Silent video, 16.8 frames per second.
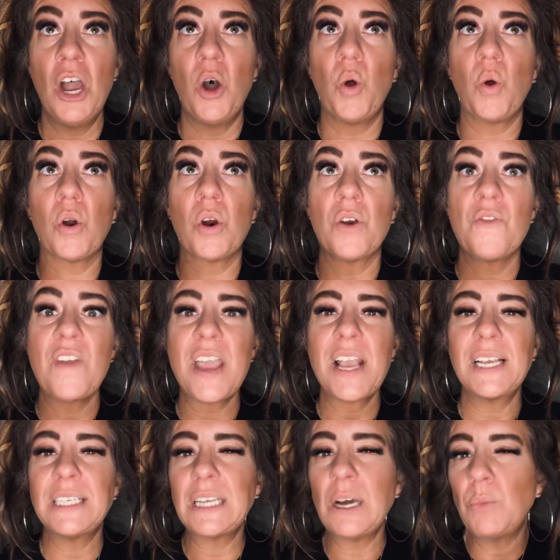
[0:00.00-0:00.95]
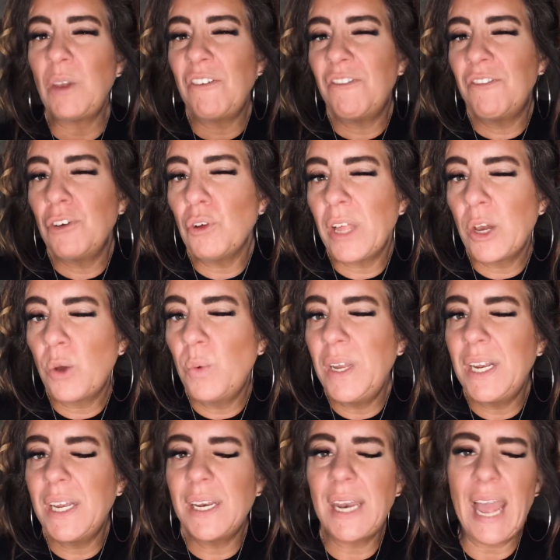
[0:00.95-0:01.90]
Or things that we feel like we
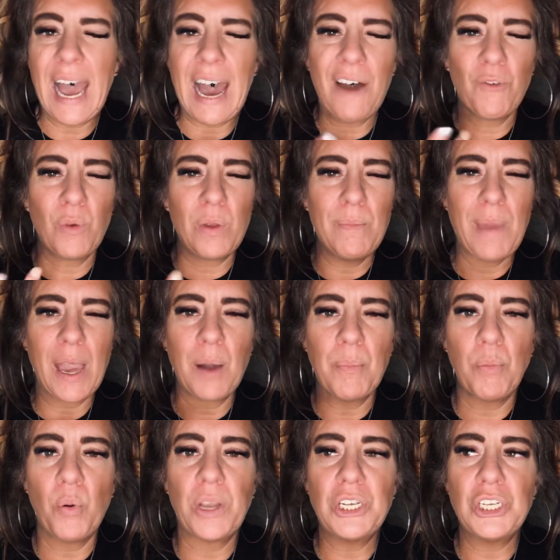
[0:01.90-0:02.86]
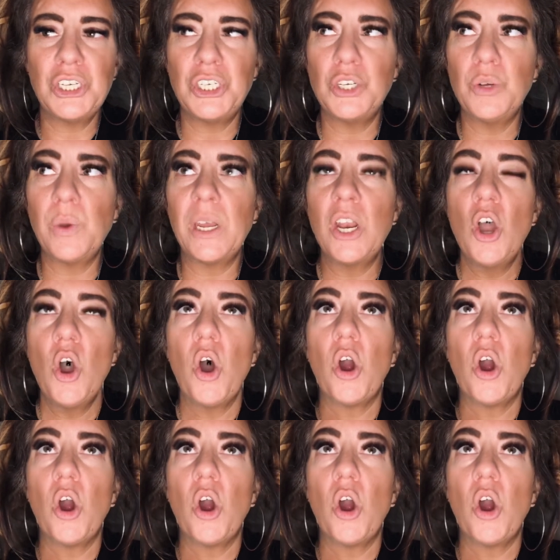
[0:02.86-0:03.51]
didn't have, we make a point to do it.